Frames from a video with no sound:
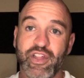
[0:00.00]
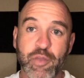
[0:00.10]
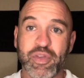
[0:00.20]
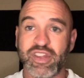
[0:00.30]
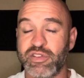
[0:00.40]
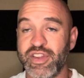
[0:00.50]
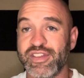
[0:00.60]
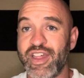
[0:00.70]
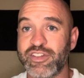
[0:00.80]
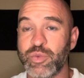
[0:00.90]
Olympics are just
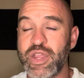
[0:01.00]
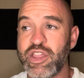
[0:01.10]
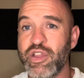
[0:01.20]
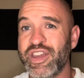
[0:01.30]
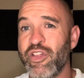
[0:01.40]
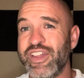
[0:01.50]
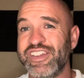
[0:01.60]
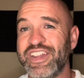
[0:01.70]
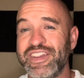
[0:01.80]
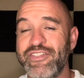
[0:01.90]
last week. You can tell a
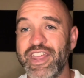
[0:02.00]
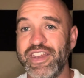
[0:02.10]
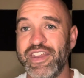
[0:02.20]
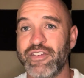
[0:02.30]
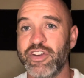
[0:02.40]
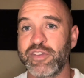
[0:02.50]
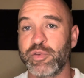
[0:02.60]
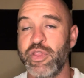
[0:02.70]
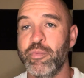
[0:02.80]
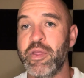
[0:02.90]
significant difference
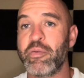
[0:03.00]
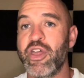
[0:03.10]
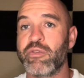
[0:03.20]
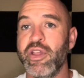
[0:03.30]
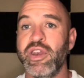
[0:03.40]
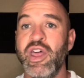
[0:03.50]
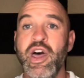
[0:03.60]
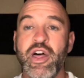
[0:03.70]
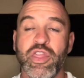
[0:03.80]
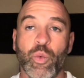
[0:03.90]
between the people that run
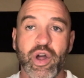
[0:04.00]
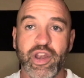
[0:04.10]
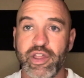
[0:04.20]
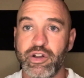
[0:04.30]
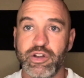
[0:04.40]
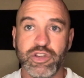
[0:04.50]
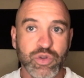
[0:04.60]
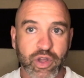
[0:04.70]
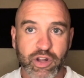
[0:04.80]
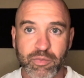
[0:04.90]
the 100,
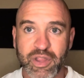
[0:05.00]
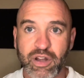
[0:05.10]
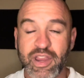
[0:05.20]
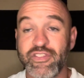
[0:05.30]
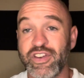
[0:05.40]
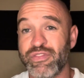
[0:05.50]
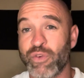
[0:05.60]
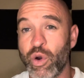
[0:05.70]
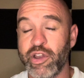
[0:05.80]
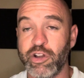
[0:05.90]
200 meter, even
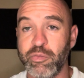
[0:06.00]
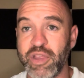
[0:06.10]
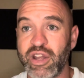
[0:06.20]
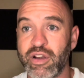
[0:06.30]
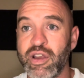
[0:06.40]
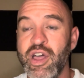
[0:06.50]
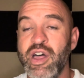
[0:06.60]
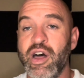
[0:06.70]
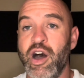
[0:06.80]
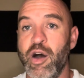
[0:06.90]
400 meter,
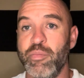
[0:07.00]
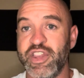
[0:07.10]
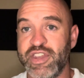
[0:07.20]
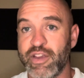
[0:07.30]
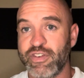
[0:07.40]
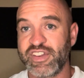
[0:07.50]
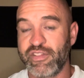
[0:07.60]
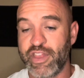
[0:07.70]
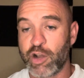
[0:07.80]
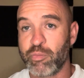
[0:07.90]
um, the difference
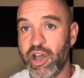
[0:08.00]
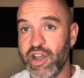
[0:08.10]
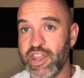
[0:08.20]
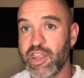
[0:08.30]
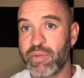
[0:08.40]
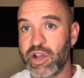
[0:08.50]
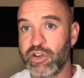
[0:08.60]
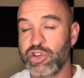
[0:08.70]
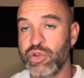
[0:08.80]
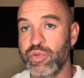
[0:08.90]
of their body compared
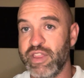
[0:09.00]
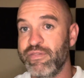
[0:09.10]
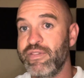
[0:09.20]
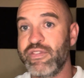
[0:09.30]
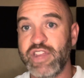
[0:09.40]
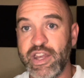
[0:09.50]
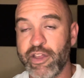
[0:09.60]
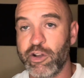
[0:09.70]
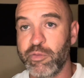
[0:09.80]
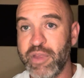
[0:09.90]
to the
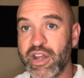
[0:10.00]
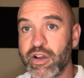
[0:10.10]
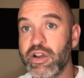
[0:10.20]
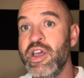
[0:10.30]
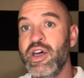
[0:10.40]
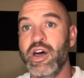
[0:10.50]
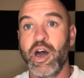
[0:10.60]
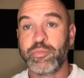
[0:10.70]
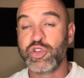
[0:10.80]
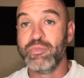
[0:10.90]
1500 meter
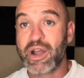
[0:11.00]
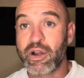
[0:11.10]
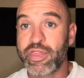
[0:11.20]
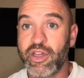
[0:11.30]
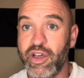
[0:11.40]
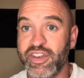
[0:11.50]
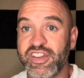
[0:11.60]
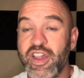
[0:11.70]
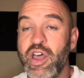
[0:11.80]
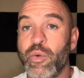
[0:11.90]
up to marathons
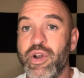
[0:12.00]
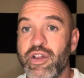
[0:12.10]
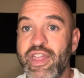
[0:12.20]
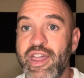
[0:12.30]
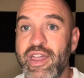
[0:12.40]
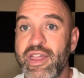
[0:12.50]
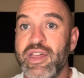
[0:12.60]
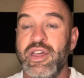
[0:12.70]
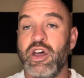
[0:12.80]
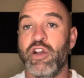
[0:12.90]
where they
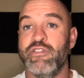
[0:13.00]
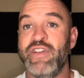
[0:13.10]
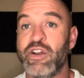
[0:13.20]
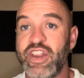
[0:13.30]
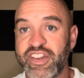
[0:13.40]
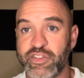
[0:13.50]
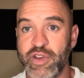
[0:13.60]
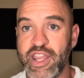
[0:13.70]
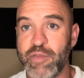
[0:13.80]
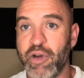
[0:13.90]
are very
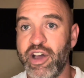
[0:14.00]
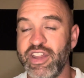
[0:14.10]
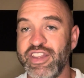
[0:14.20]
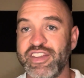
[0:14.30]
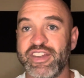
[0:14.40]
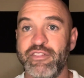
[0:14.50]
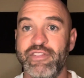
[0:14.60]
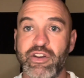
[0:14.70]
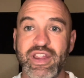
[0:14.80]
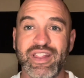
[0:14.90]
stringy bodies,
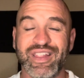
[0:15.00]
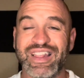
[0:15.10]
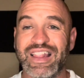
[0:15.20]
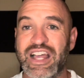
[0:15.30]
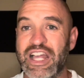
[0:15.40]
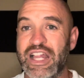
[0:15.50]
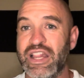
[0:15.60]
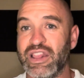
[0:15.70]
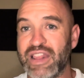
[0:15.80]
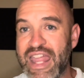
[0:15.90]
very uh,
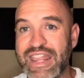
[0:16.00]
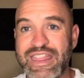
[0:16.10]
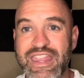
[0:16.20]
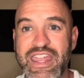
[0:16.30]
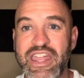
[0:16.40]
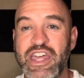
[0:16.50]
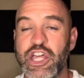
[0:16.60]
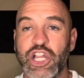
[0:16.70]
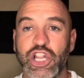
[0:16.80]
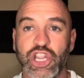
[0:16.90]
lengthy,
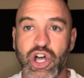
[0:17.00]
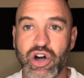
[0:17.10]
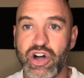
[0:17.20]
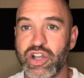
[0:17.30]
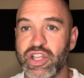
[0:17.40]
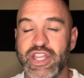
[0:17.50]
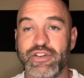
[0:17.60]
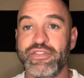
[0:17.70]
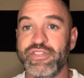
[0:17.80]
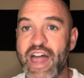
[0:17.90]
long,
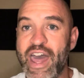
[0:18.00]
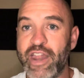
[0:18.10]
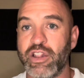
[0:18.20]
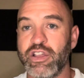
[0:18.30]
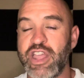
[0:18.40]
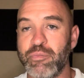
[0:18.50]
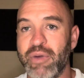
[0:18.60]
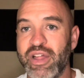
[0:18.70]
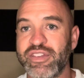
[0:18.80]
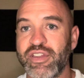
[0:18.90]
flat looking
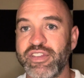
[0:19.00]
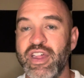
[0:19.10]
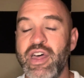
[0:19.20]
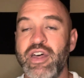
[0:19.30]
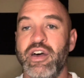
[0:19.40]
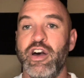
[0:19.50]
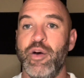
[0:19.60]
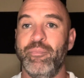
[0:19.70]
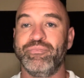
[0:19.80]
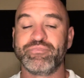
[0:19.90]
muscles.
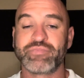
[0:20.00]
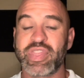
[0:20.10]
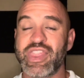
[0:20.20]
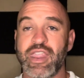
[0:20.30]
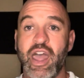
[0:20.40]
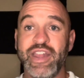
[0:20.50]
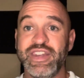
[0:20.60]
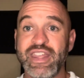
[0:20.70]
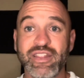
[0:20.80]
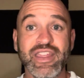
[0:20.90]
Um,
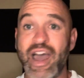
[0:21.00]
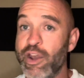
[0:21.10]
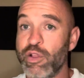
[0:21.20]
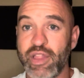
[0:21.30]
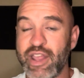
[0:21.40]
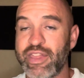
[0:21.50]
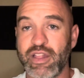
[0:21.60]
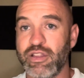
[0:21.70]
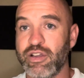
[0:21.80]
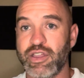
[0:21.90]
Ideally, I don't like that
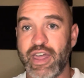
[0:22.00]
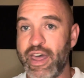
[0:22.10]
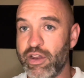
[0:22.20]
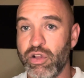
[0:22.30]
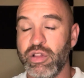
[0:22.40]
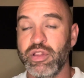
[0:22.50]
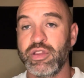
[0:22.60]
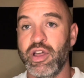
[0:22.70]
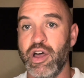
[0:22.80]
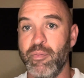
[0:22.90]
look at all.
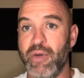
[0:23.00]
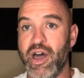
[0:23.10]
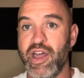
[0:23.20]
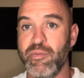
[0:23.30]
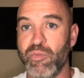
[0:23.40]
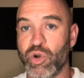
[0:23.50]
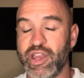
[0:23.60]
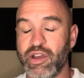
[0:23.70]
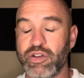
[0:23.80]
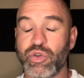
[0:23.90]
Um, I'm more
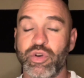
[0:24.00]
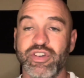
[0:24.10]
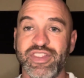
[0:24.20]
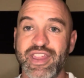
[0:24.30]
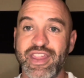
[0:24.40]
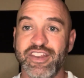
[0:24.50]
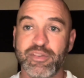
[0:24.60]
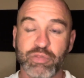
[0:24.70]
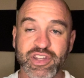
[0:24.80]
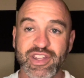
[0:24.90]
geared towards the
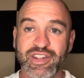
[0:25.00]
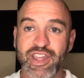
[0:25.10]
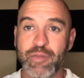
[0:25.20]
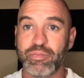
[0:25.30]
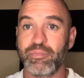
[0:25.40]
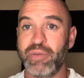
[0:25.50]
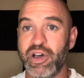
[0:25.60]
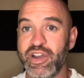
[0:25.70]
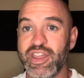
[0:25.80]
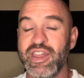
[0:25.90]
sprinting type
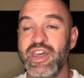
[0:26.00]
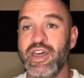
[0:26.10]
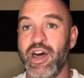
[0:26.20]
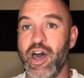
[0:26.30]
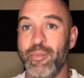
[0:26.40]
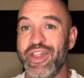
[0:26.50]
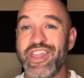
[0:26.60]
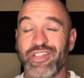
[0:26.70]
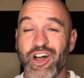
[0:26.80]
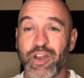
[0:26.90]
body, um, and I think
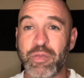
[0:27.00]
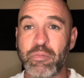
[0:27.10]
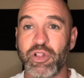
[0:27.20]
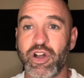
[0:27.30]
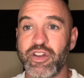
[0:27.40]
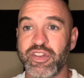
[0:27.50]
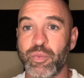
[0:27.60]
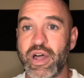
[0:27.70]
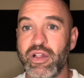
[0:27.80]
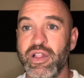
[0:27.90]
a lot of people are as
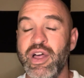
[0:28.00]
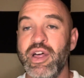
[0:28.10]
well.